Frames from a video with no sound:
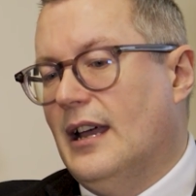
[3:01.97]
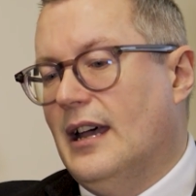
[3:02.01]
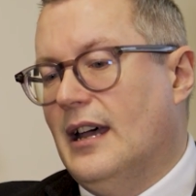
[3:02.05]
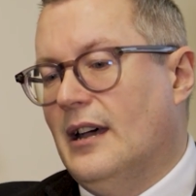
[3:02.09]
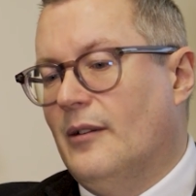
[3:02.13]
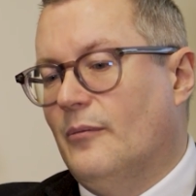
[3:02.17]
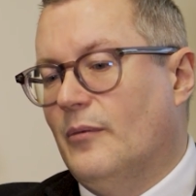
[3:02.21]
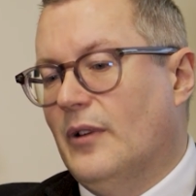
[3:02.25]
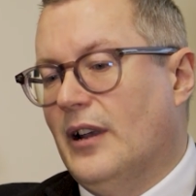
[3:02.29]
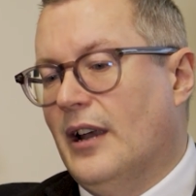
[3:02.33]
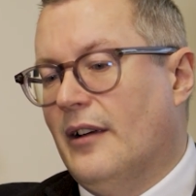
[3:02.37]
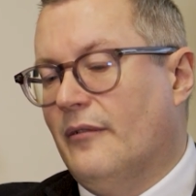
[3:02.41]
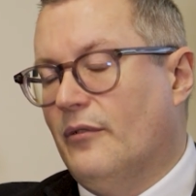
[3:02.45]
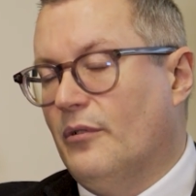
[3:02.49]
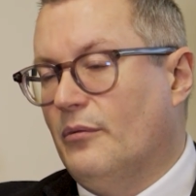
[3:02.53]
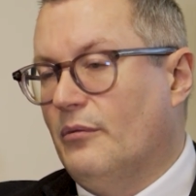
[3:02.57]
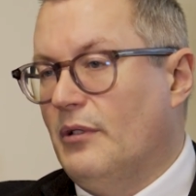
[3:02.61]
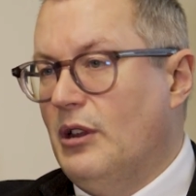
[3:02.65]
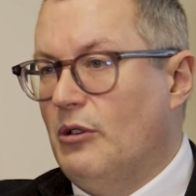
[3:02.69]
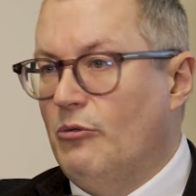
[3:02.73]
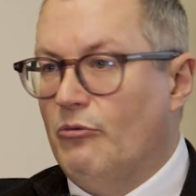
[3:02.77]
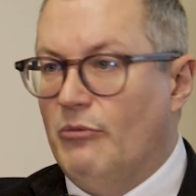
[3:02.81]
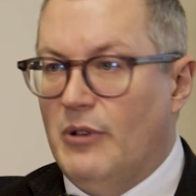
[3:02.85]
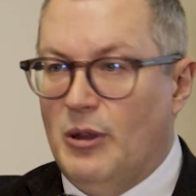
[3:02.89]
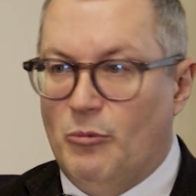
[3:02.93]
And whenever
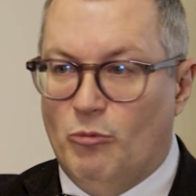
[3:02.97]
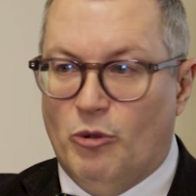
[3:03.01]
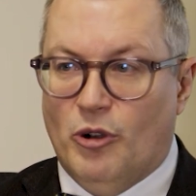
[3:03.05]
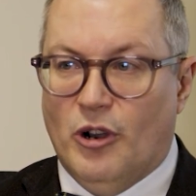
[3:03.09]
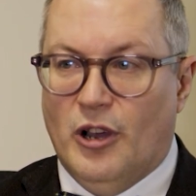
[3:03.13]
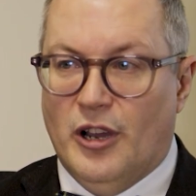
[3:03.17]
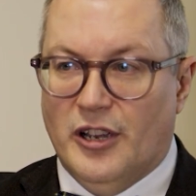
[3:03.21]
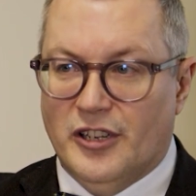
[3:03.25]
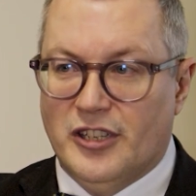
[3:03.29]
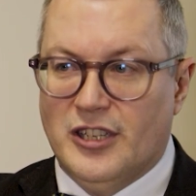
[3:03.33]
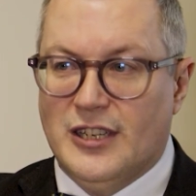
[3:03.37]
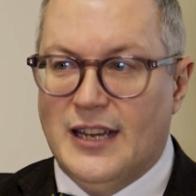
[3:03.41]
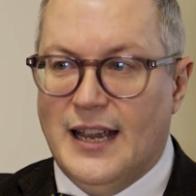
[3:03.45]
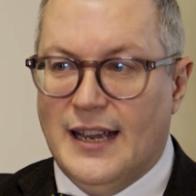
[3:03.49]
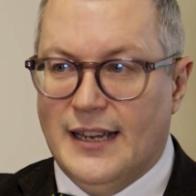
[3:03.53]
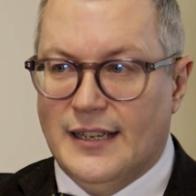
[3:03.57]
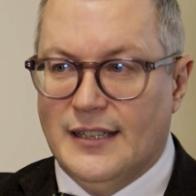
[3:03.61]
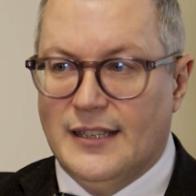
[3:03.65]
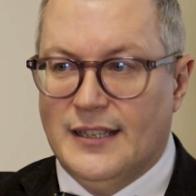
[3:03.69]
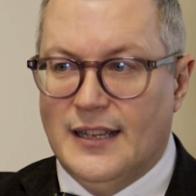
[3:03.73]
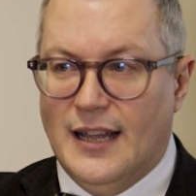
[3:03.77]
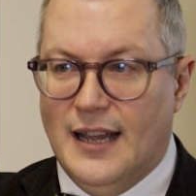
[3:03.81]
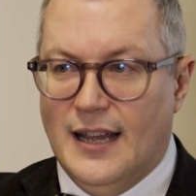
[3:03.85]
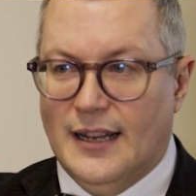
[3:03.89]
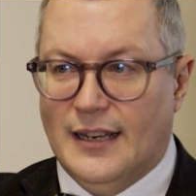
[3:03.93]
we
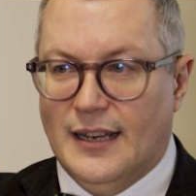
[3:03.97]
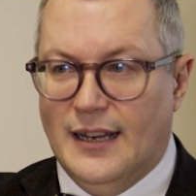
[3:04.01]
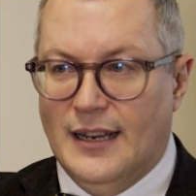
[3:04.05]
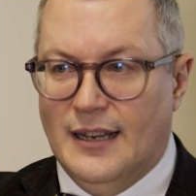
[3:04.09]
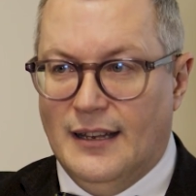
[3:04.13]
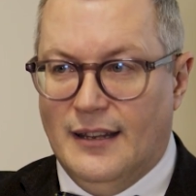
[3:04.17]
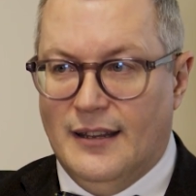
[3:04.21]
reprocessed that in